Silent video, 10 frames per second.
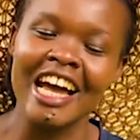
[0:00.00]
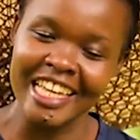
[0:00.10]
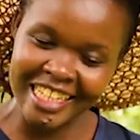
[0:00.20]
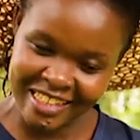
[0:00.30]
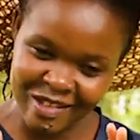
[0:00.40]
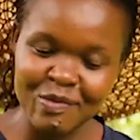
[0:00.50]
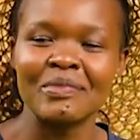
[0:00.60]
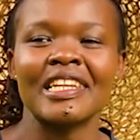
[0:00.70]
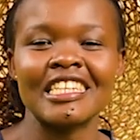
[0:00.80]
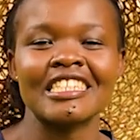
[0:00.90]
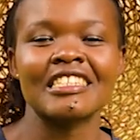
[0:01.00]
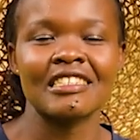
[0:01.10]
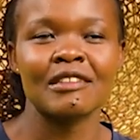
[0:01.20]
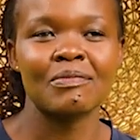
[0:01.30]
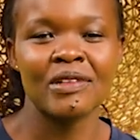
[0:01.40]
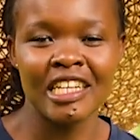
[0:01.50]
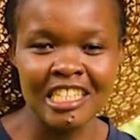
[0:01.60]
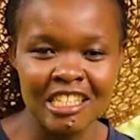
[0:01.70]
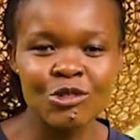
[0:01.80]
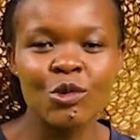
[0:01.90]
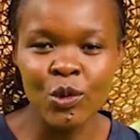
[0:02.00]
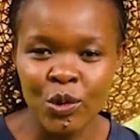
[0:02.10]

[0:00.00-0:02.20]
I played it